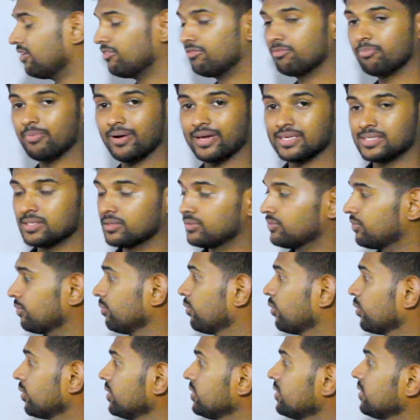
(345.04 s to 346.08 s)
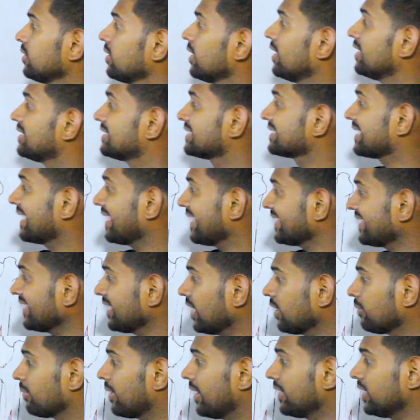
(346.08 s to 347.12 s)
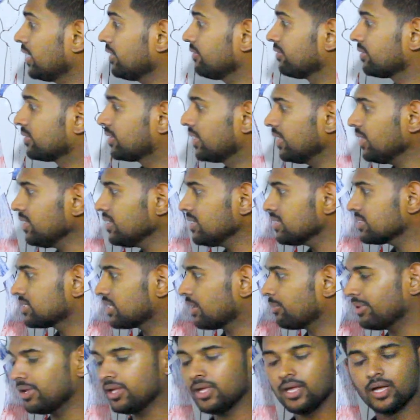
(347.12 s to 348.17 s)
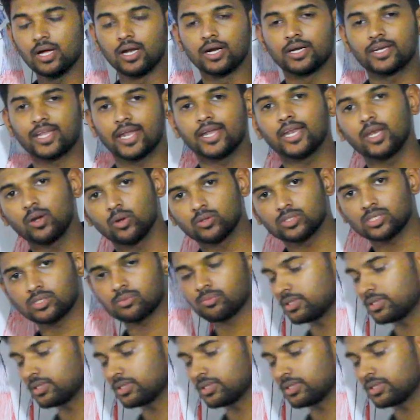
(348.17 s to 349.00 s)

of biceps femoris, it's connected and blended with the semitendinosus